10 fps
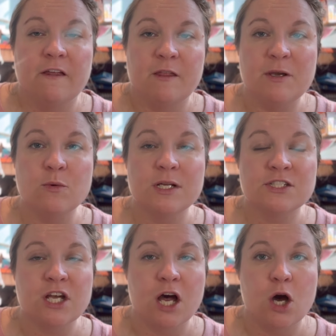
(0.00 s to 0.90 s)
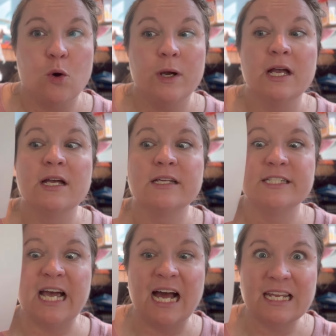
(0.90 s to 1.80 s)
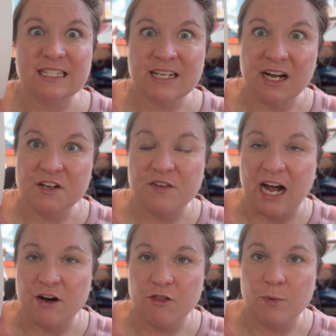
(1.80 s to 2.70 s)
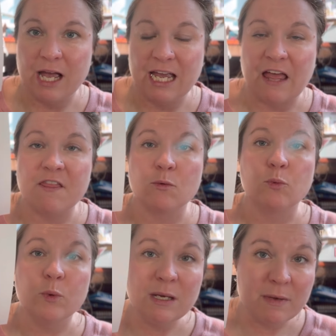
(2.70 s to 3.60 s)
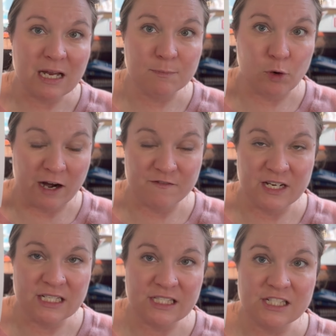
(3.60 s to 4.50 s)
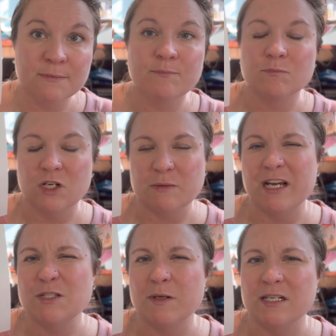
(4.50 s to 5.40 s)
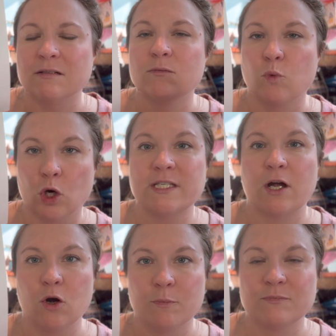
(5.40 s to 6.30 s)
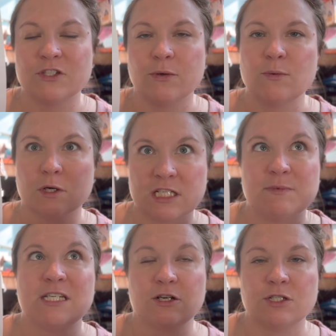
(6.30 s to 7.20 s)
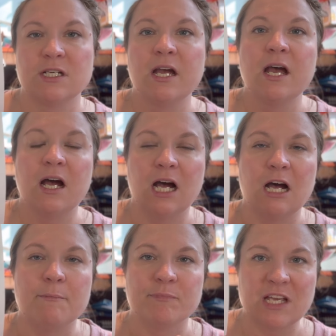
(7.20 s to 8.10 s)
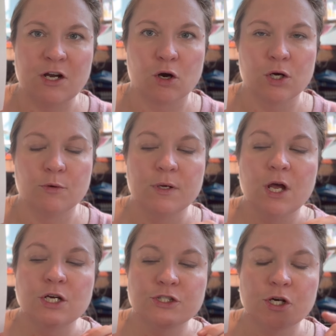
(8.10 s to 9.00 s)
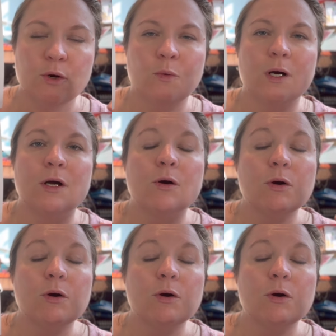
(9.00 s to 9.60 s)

the big ones go, daddy's kind of out of the way, and then we make breakfast because my husband works at home. So he works upstairs in our home. So